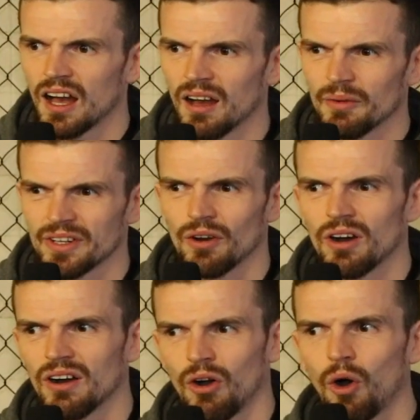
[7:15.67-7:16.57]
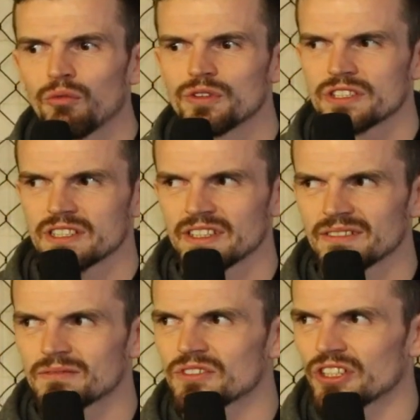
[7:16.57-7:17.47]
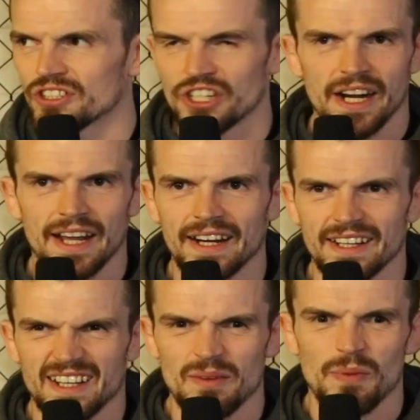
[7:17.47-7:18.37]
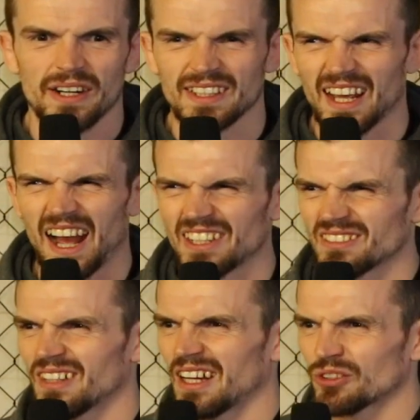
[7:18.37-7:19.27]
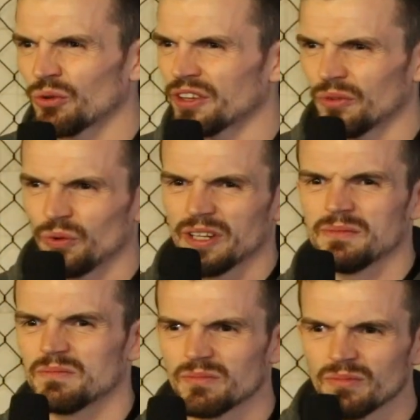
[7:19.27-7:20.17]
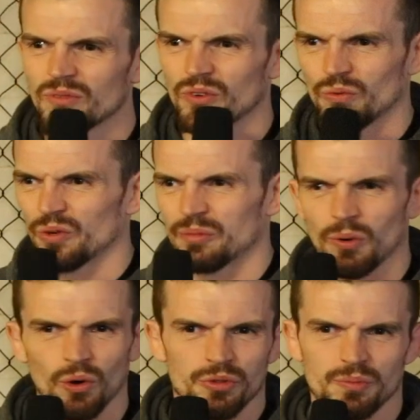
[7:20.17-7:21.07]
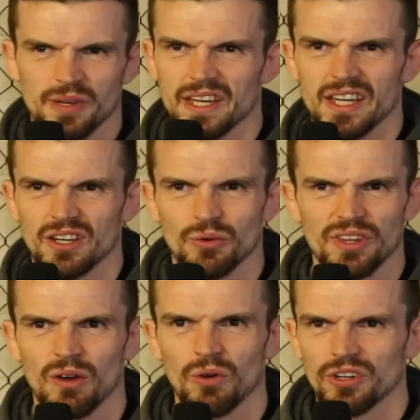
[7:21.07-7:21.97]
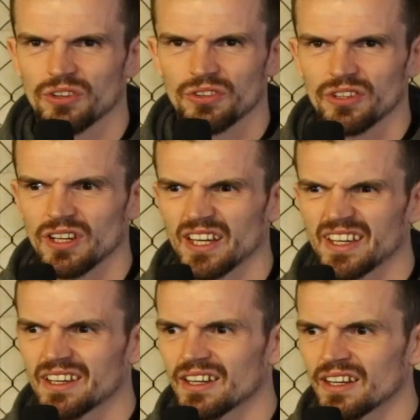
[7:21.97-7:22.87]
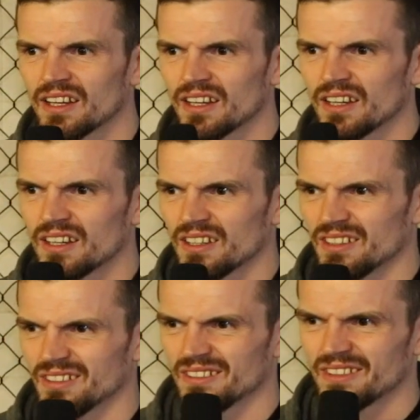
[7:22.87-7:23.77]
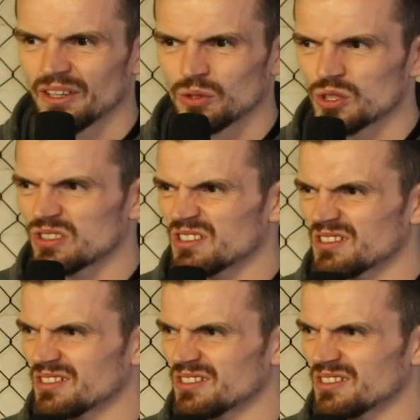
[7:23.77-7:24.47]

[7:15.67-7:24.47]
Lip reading: I mean, obviously a gigantic impact. Like I don't think we'd both be here without one another. Like there was.